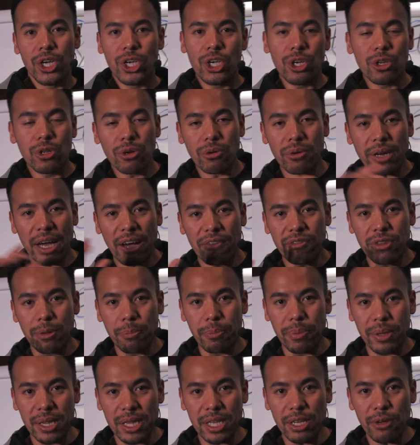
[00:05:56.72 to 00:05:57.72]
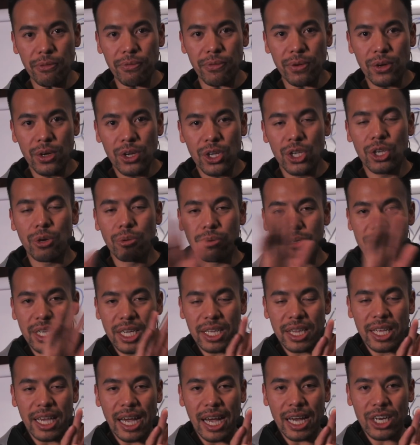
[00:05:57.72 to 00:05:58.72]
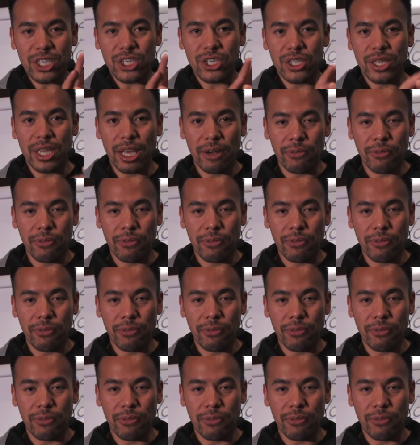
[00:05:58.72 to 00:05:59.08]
You don't have the belief, you won't take the action.